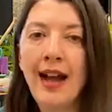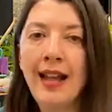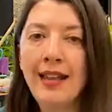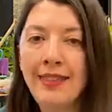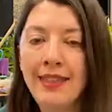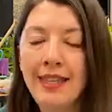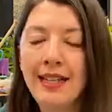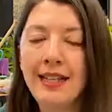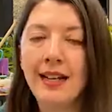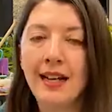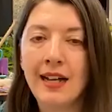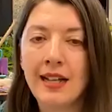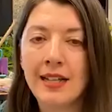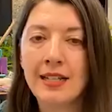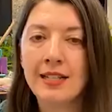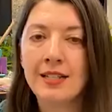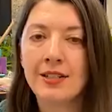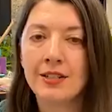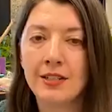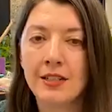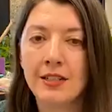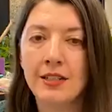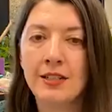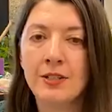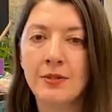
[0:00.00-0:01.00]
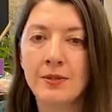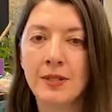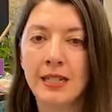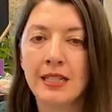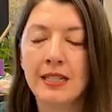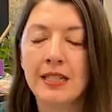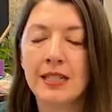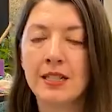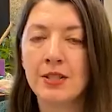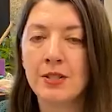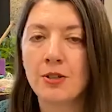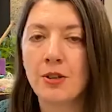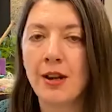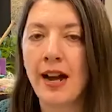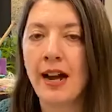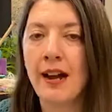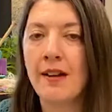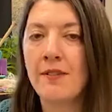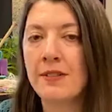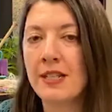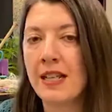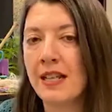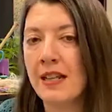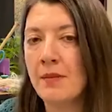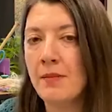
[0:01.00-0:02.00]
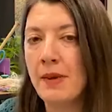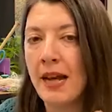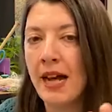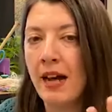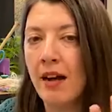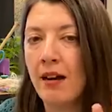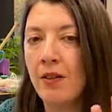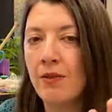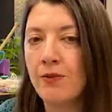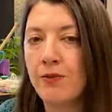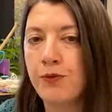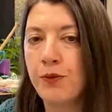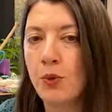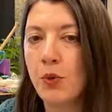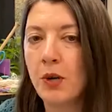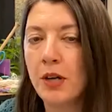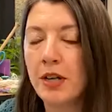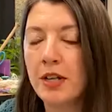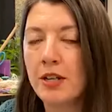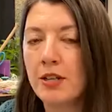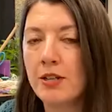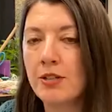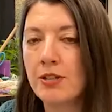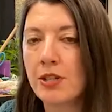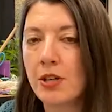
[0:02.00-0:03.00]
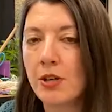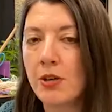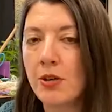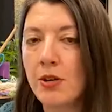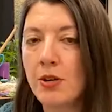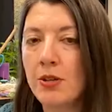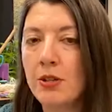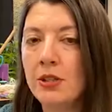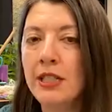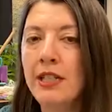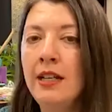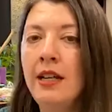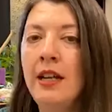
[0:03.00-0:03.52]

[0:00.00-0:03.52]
think I started doing this craft at about 4 years old.